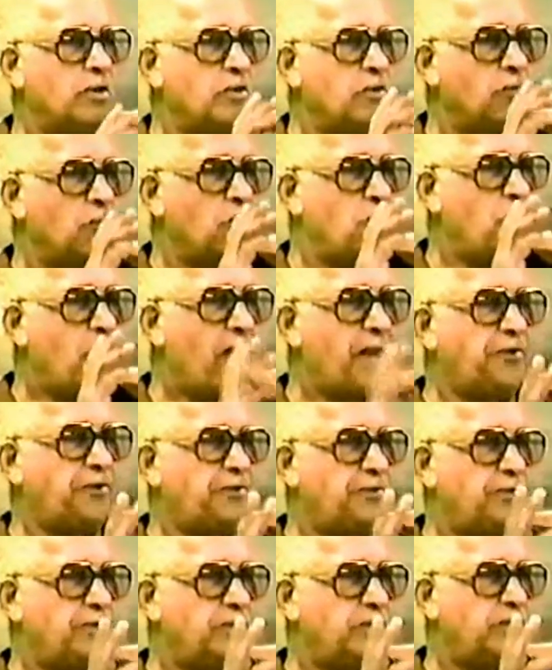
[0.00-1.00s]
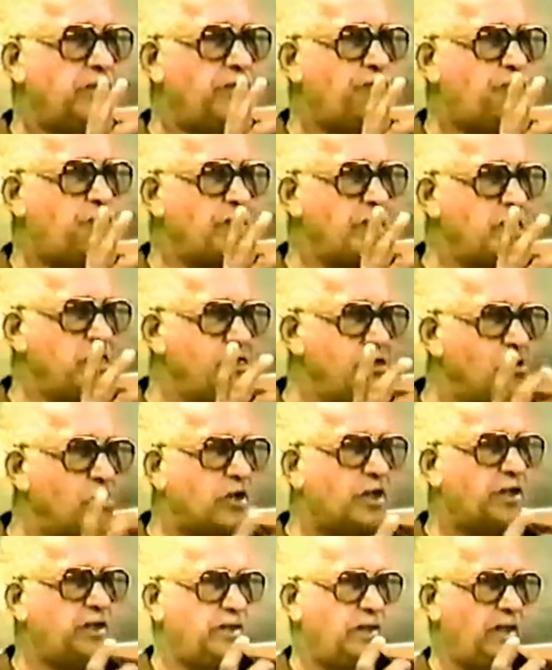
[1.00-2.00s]
what, if we
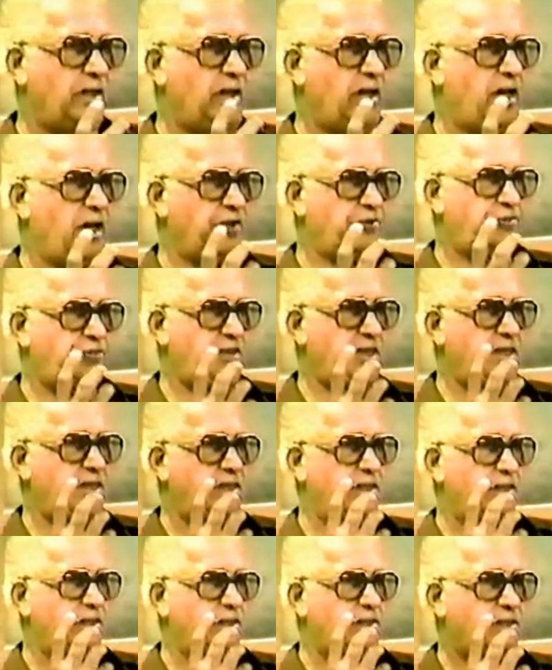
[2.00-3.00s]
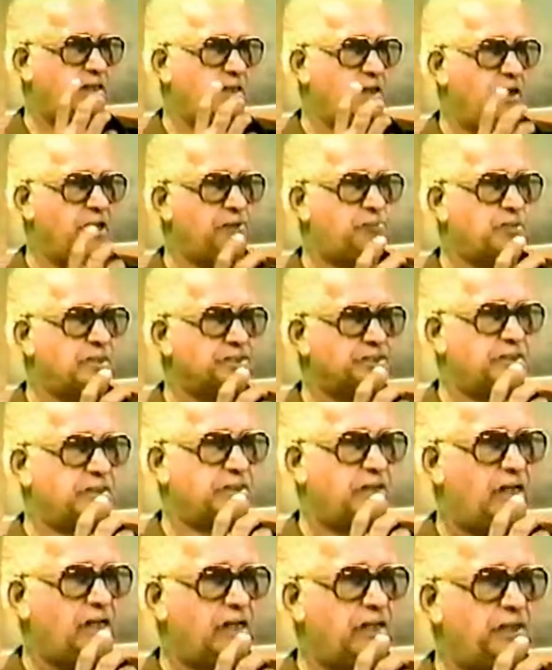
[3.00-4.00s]
look at the,
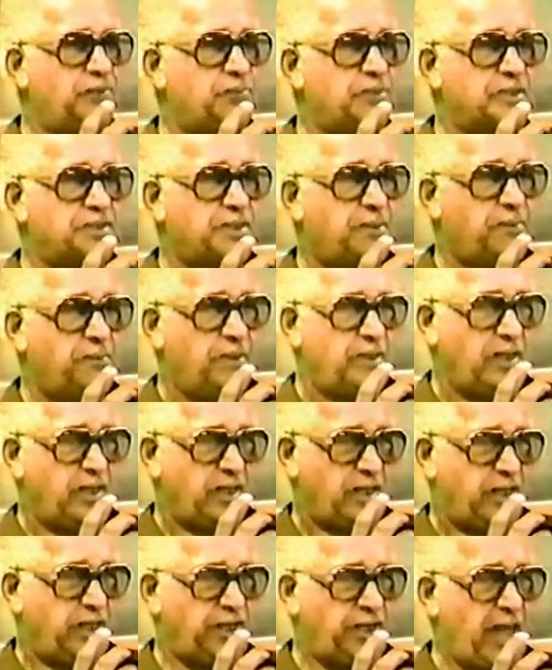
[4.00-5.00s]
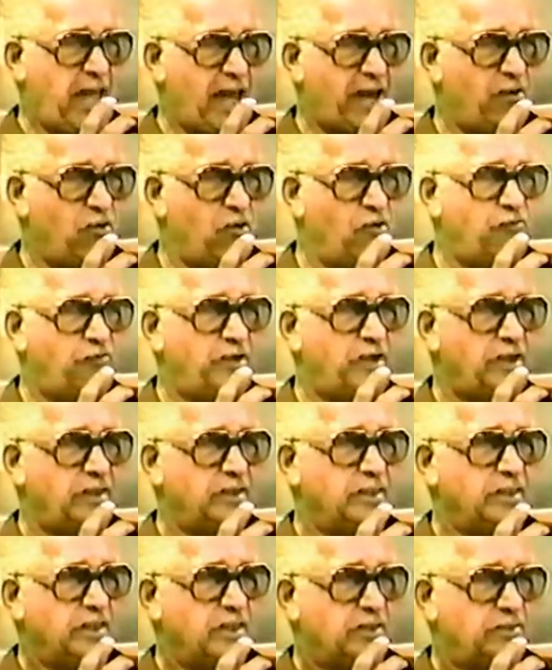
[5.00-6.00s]
it had over,
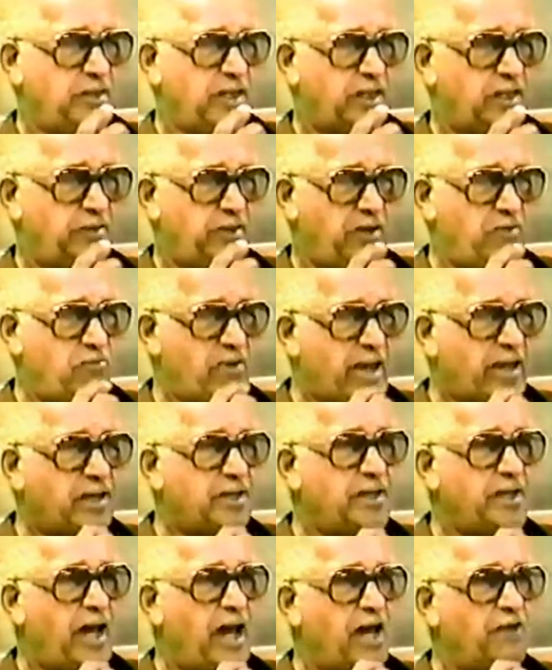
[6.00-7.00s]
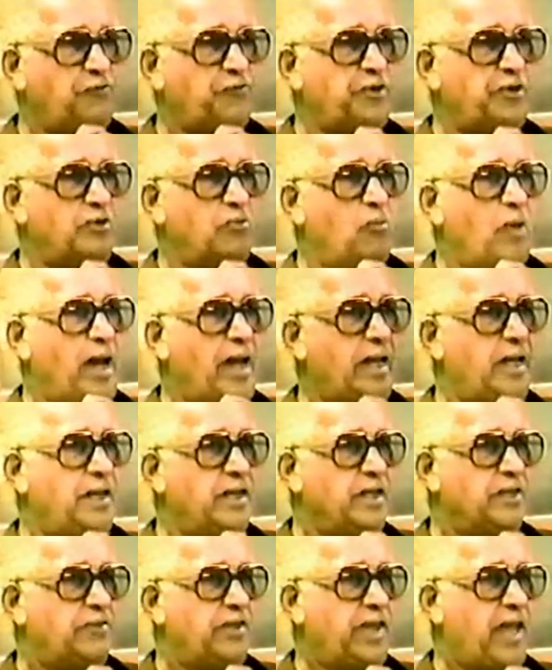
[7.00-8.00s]
they reckoned after a while,
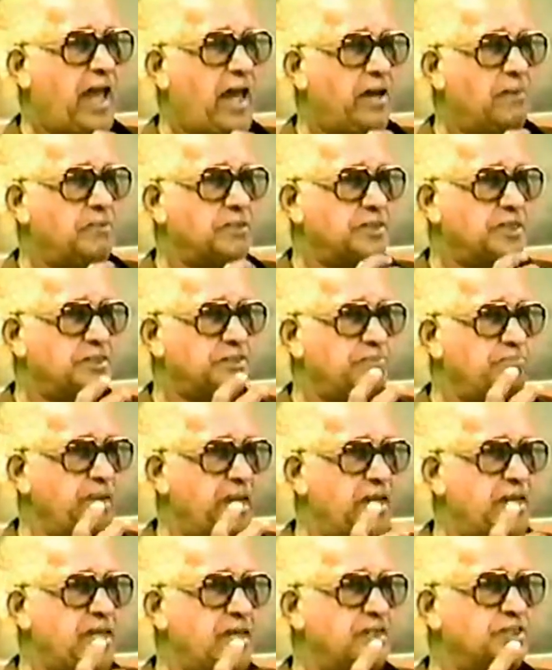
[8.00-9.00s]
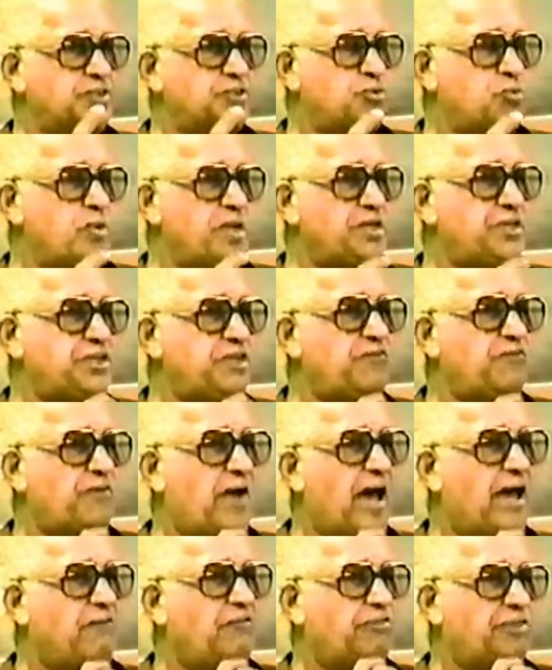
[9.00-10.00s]
they had about as many as
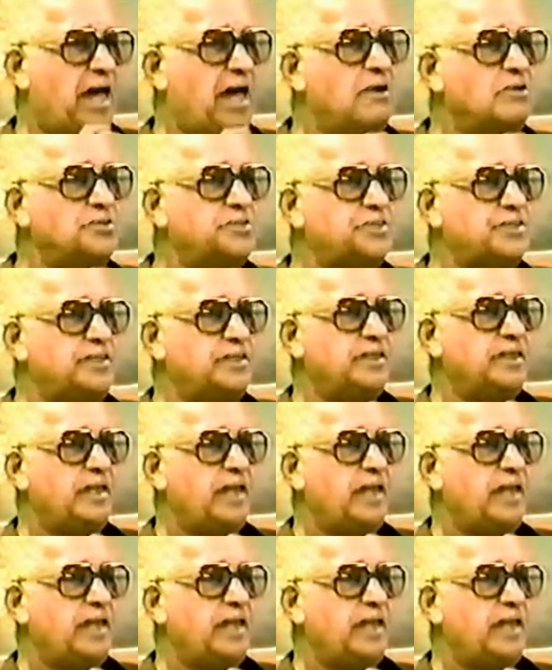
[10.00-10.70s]
25,000